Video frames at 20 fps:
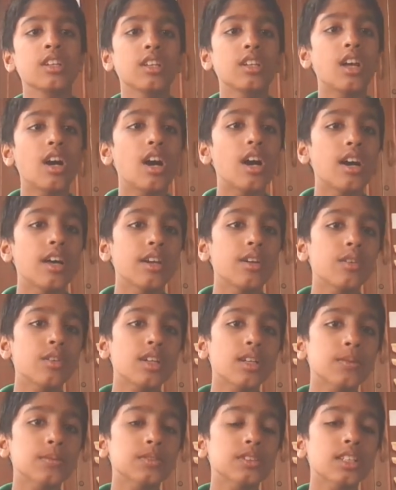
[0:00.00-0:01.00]
Now
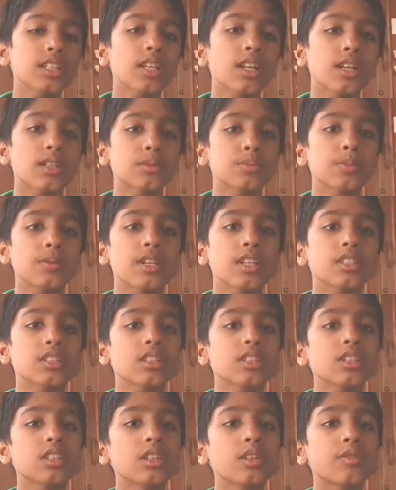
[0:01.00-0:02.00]
comes the
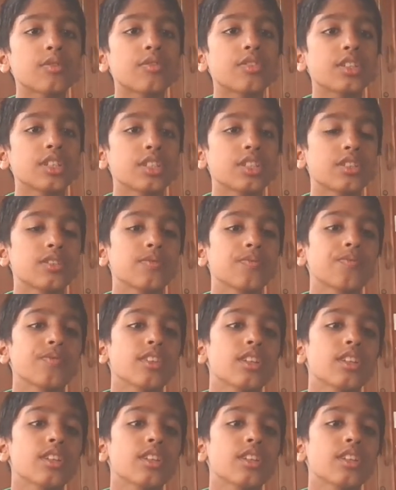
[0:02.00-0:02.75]
respiration in the fish.